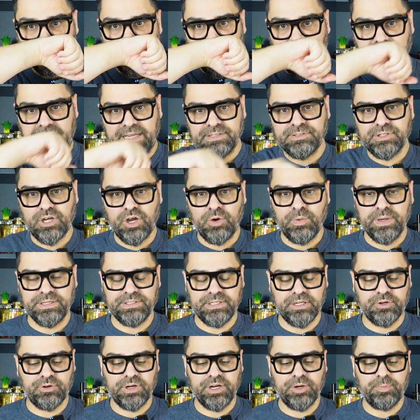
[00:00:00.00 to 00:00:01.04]
as always,
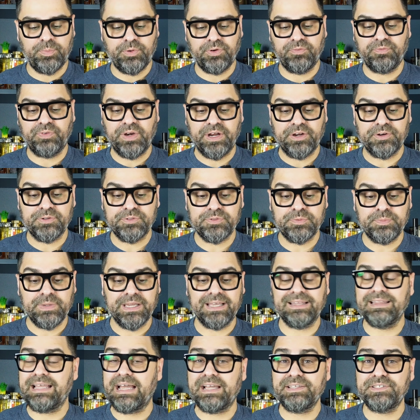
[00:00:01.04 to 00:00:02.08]
a greater pour fragrance will make
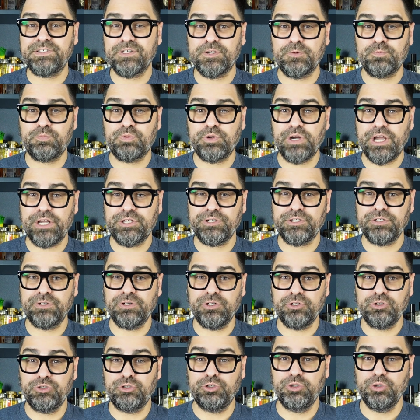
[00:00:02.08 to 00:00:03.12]
a lasting
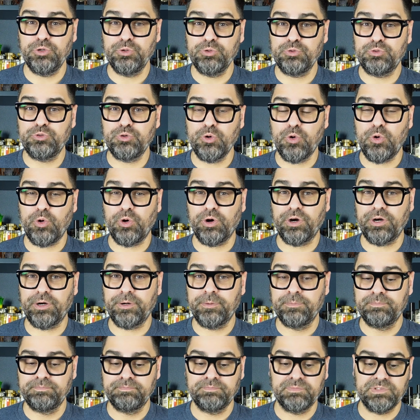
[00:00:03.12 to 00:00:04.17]
impression. Choose
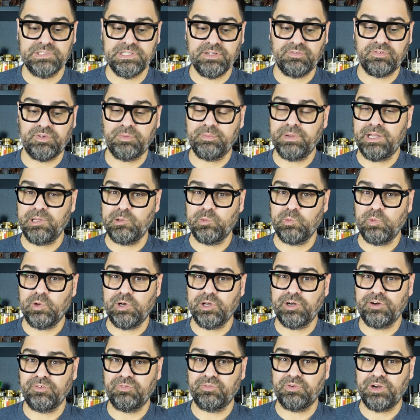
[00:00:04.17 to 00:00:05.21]
your Silver Mountain
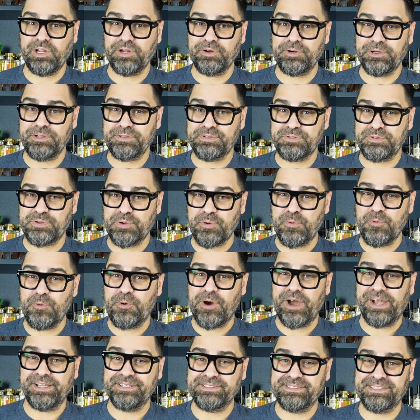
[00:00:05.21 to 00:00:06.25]
Water fragrance
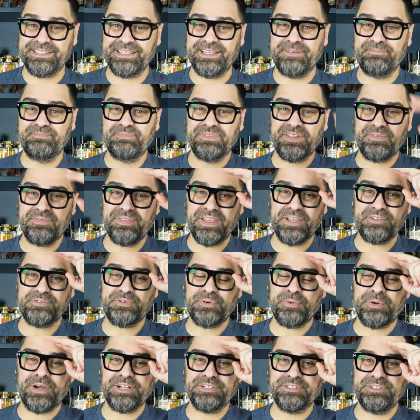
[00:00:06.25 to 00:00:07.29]
wisely. Thanks
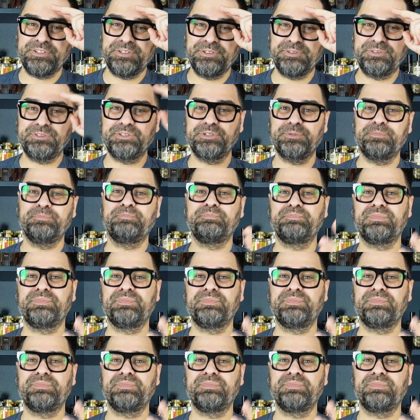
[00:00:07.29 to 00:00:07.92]
for watching YouTube.